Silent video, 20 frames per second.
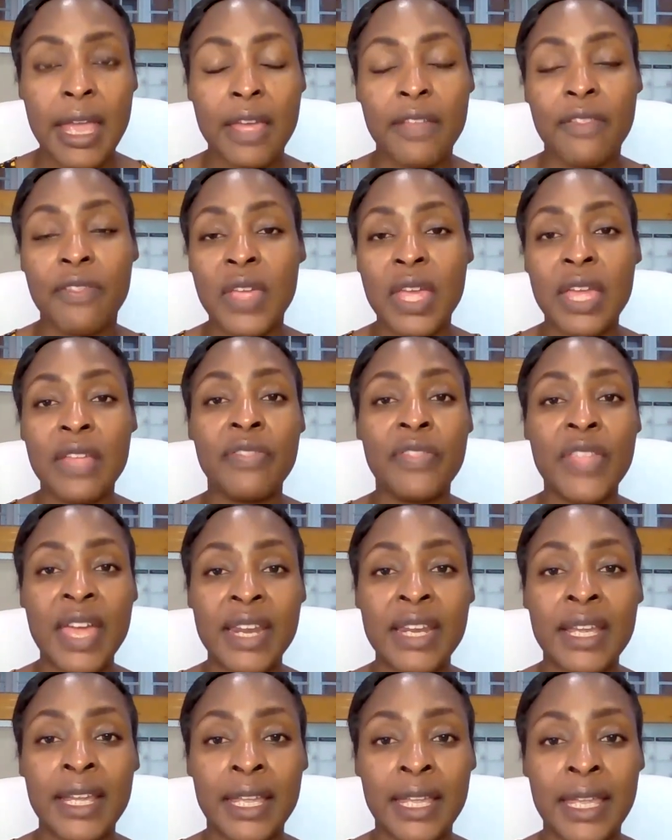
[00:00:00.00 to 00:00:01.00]
And then
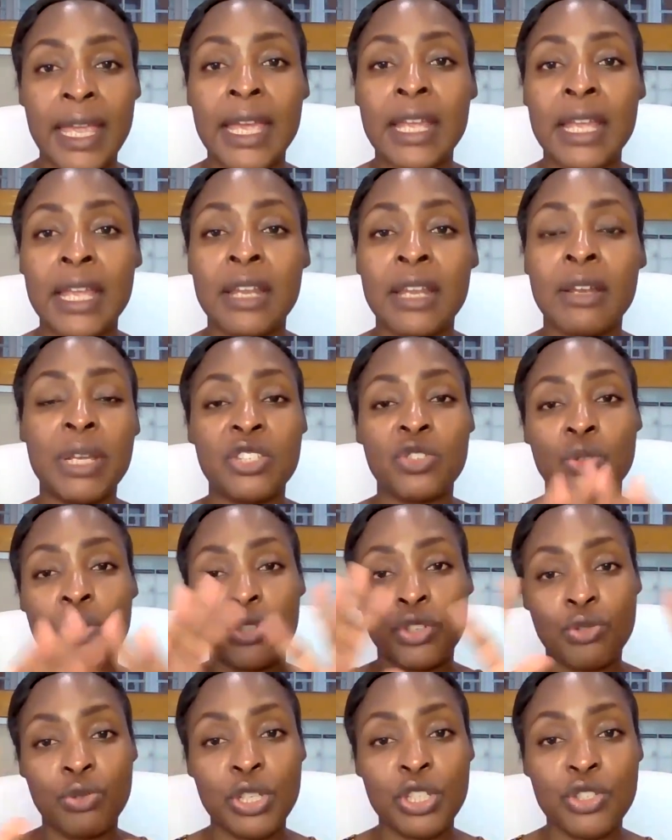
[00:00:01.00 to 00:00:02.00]
that, again, based
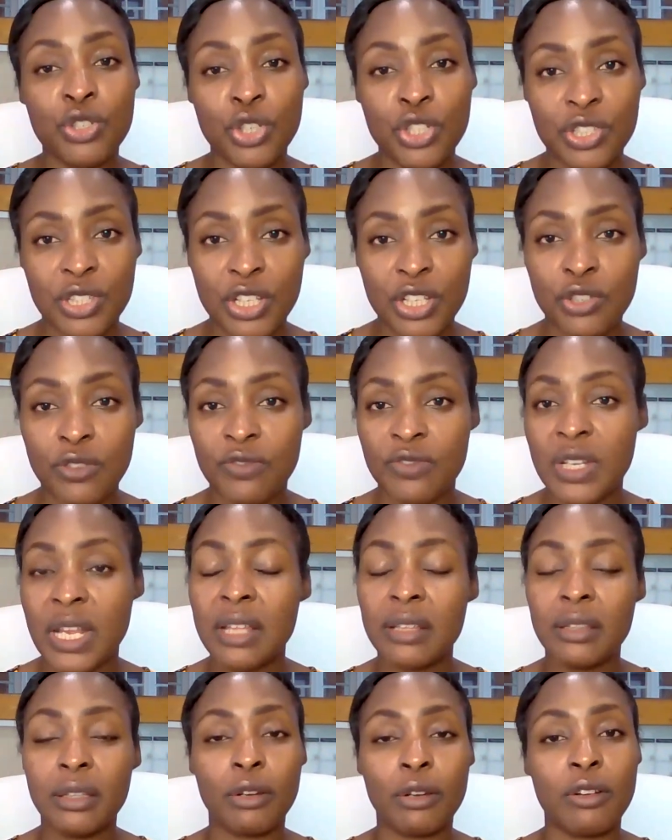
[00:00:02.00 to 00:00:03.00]
on the research that you've
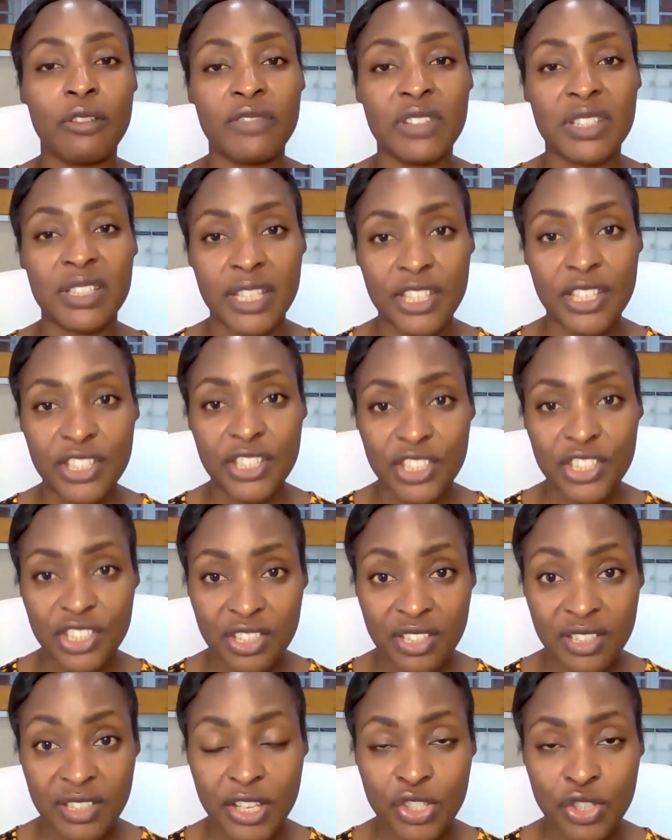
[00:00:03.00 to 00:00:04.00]
done, the conversations
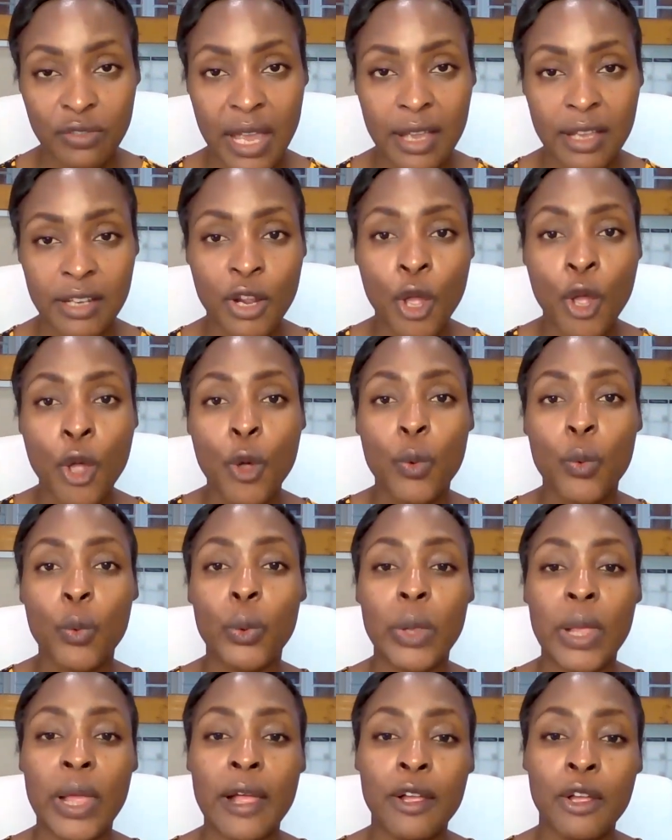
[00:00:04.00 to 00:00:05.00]
that you've had,
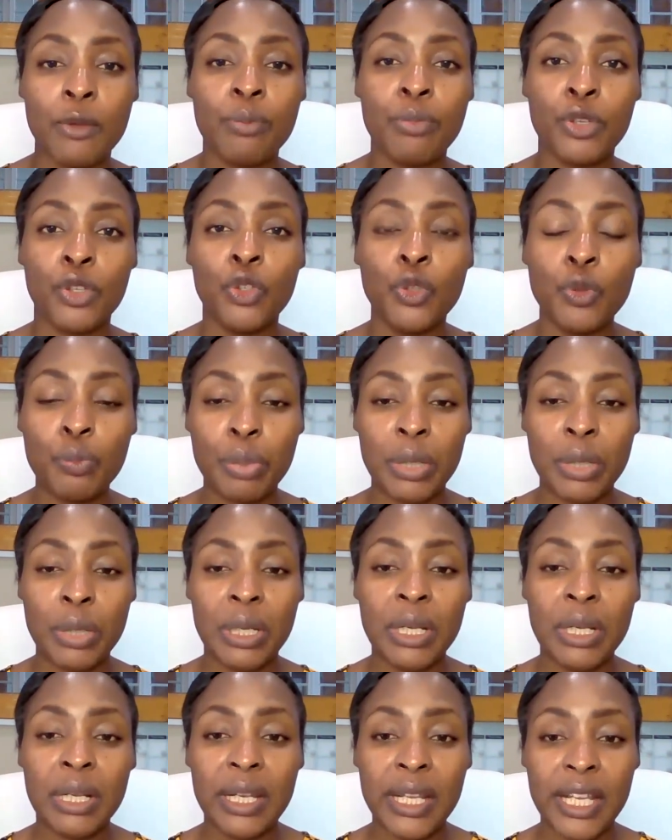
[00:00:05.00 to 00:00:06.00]
will help you
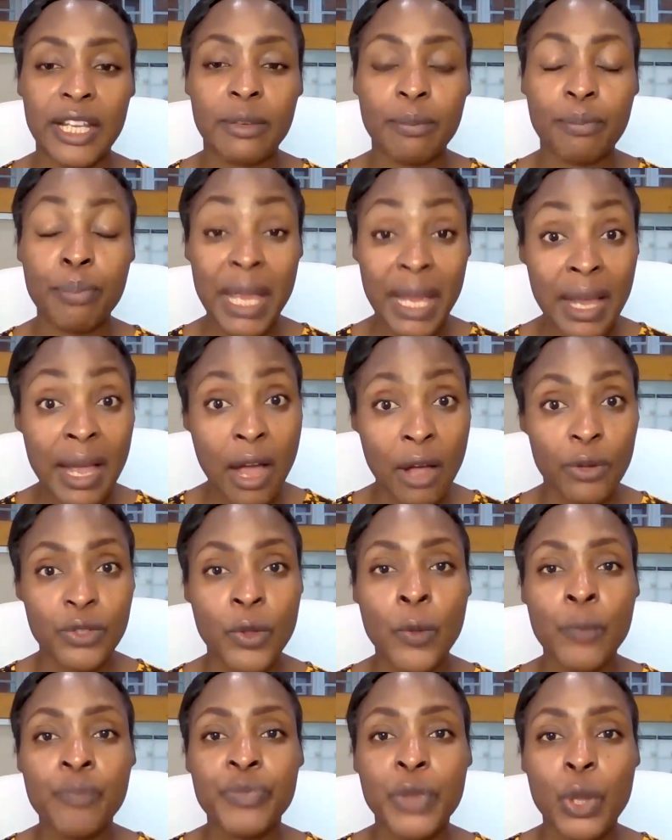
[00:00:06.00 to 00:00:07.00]
pick out
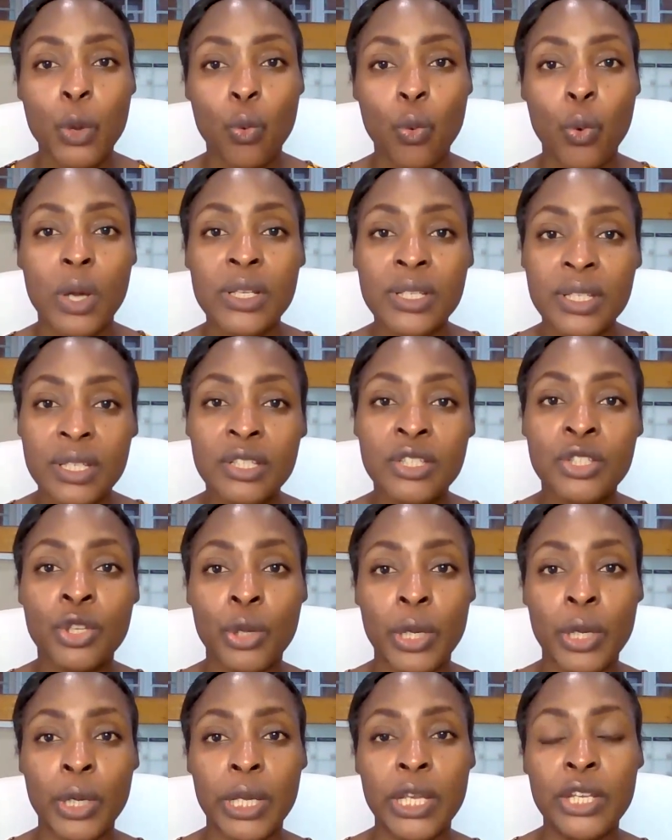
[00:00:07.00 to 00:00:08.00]
what is
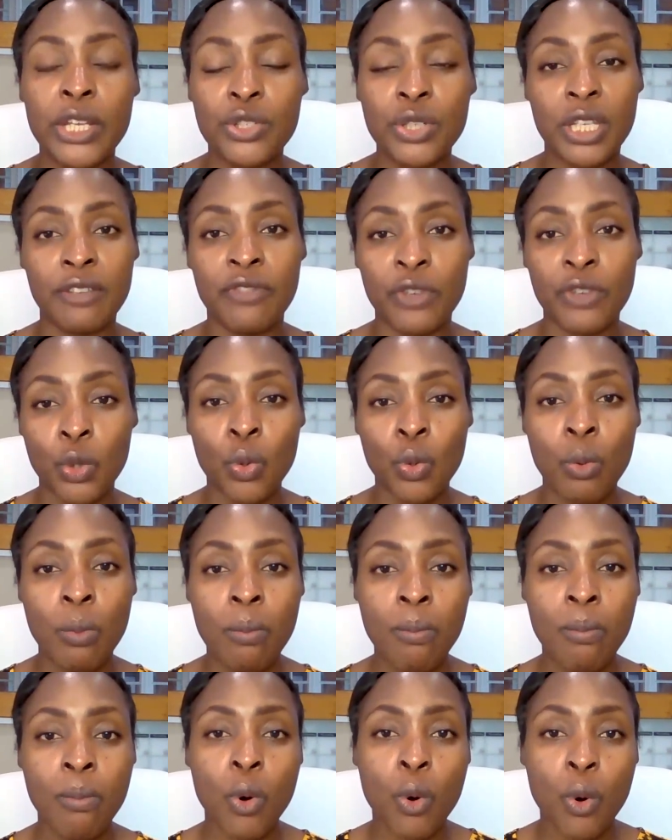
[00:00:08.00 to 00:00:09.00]
going to give you
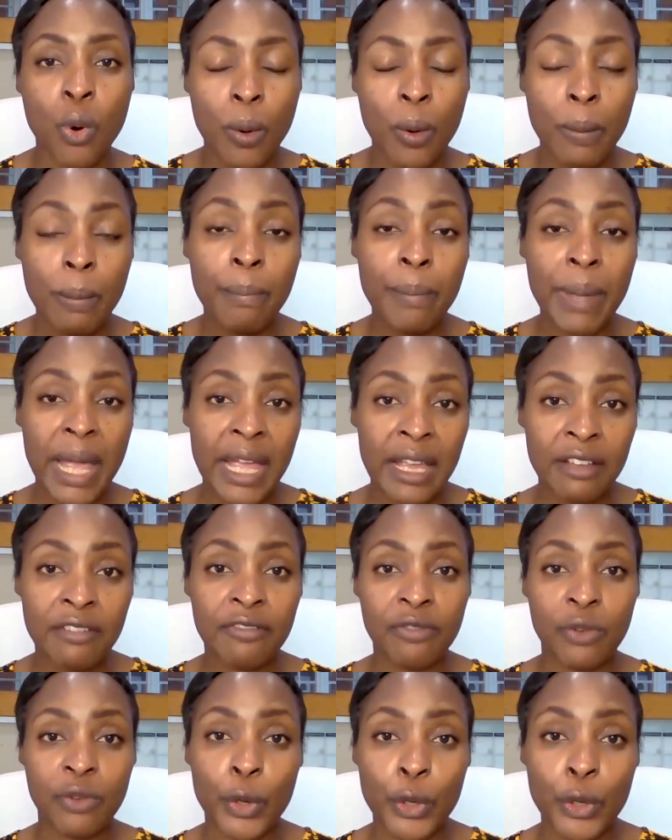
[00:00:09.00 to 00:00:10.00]
more bang
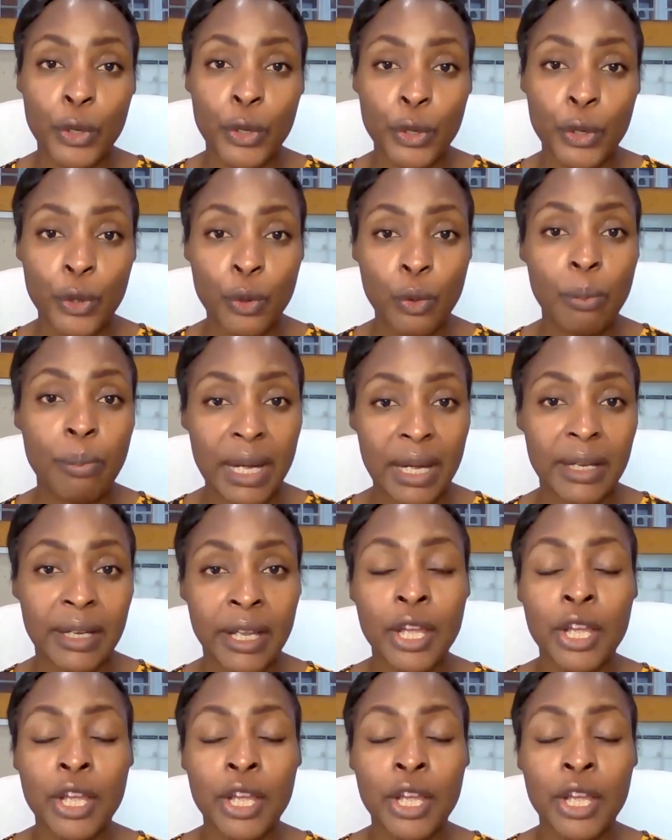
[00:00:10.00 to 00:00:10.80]
for your buck.